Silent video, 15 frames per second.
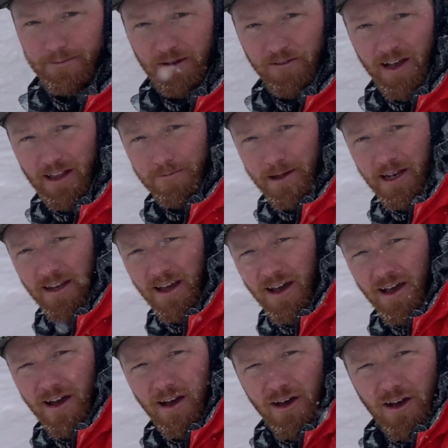development.
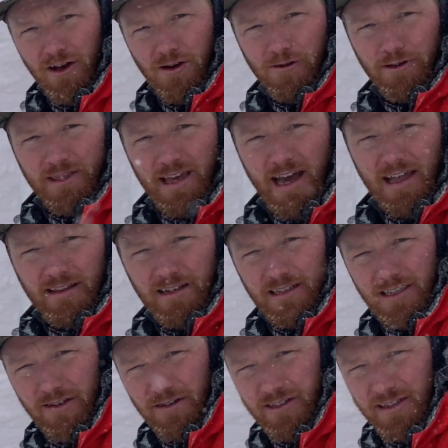With that, let
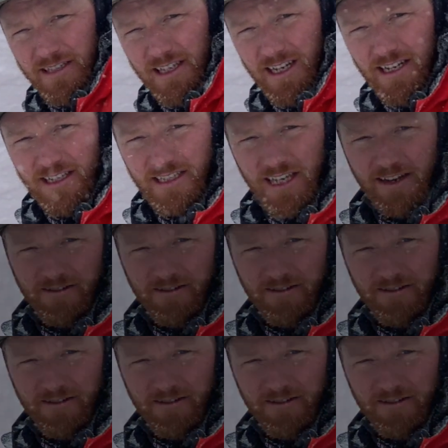us know what you're seeing and ski and